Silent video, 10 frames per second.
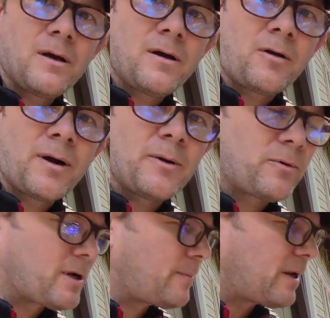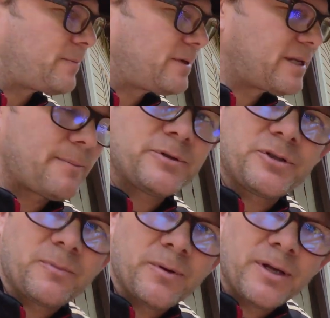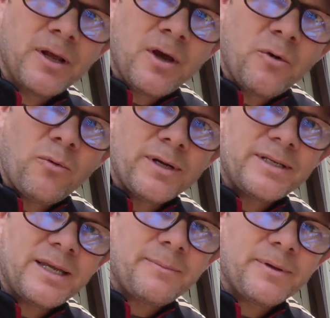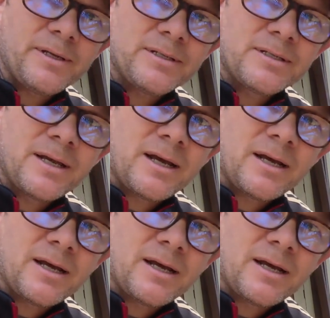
All right, we're coming up to temperature, but one tip is